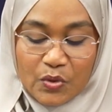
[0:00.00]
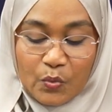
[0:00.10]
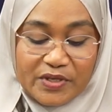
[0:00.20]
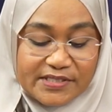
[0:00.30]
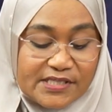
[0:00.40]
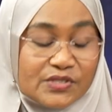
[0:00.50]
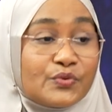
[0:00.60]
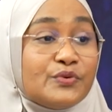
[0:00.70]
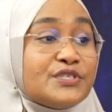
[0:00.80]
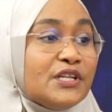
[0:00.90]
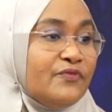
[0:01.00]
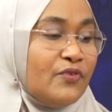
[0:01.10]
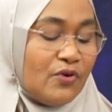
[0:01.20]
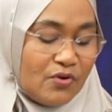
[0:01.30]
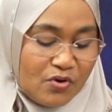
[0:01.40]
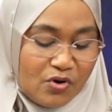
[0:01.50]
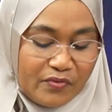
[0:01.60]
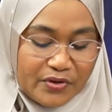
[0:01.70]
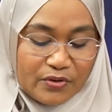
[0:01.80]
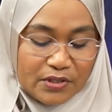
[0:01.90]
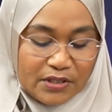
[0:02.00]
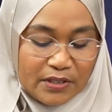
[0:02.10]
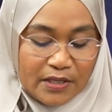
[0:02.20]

which is crucial for overall